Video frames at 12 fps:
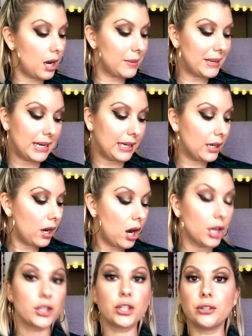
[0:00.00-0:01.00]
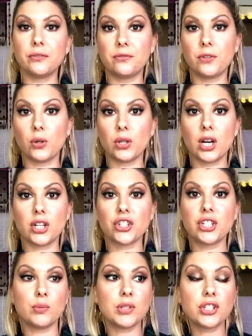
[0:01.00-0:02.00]
I mean, I couldn't fault her.
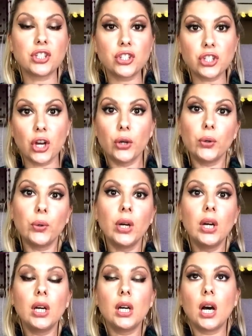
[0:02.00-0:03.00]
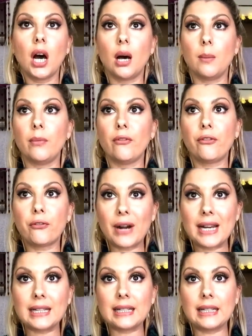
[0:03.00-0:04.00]
She was so
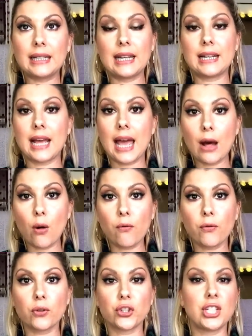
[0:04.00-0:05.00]
friendly and helpful.